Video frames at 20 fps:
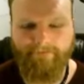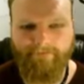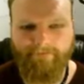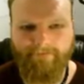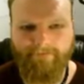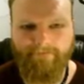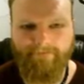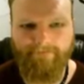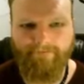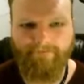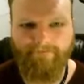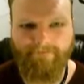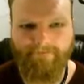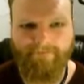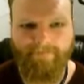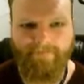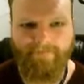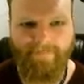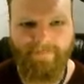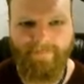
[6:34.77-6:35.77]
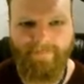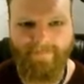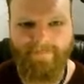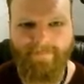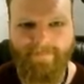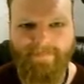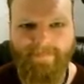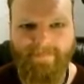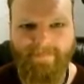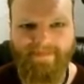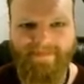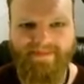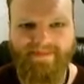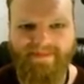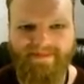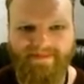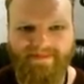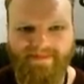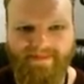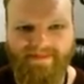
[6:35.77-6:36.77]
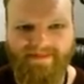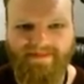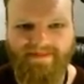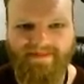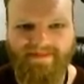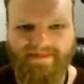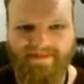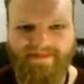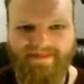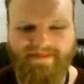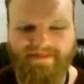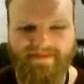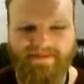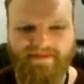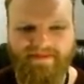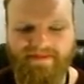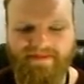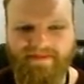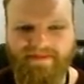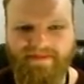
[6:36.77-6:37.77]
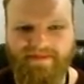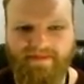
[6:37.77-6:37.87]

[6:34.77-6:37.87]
No words are spoken by the person on screen.